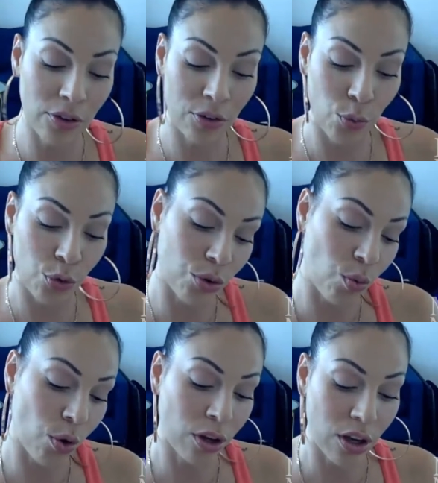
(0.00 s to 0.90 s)
As far
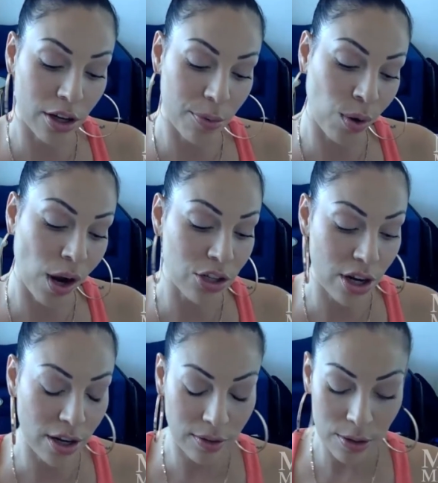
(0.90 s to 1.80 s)
as when you're working on
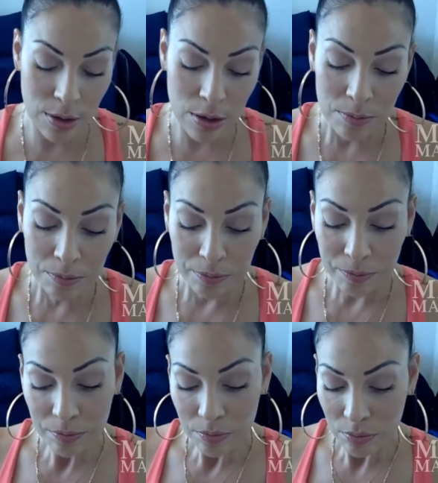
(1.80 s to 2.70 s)
a project,
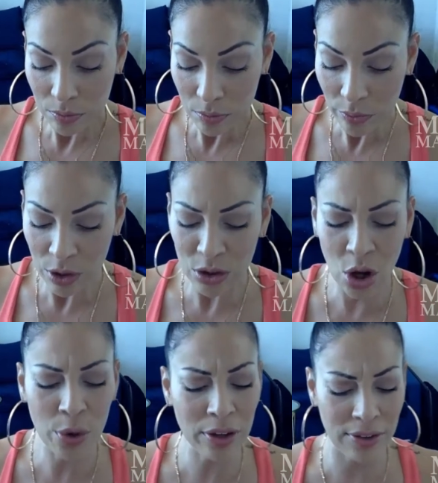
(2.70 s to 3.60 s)

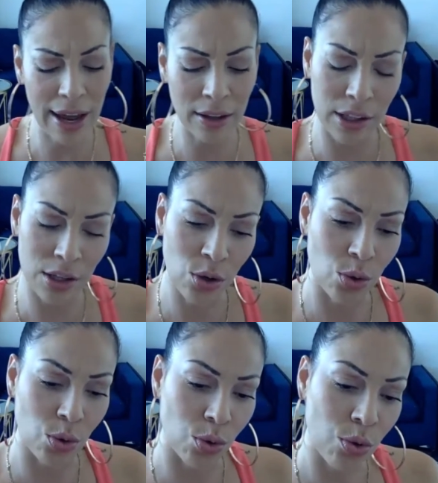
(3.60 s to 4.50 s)
know
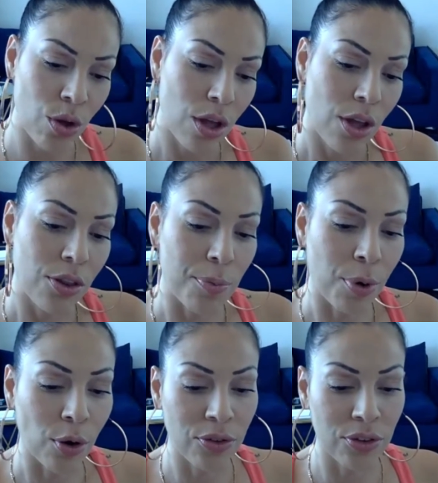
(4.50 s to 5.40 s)
exactly who
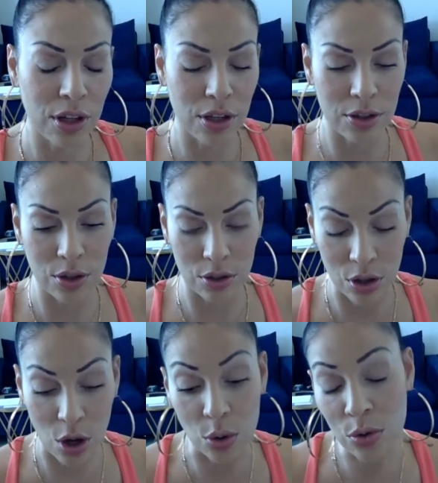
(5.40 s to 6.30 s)

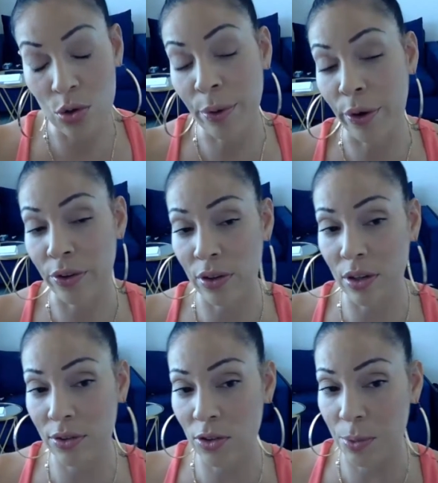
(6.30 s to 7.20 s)
the go-to
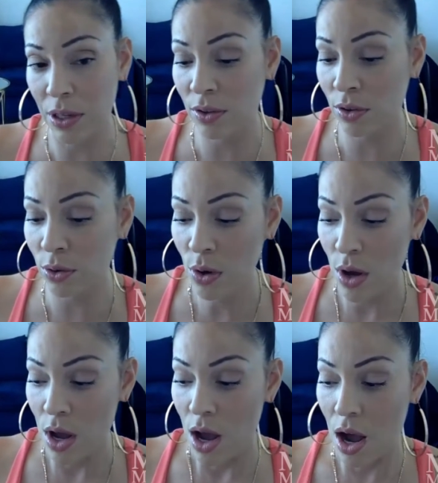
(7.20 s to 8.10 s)
person is to speak
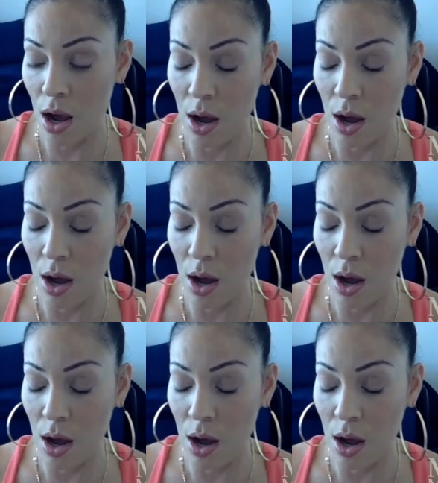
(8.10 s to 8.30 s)
to.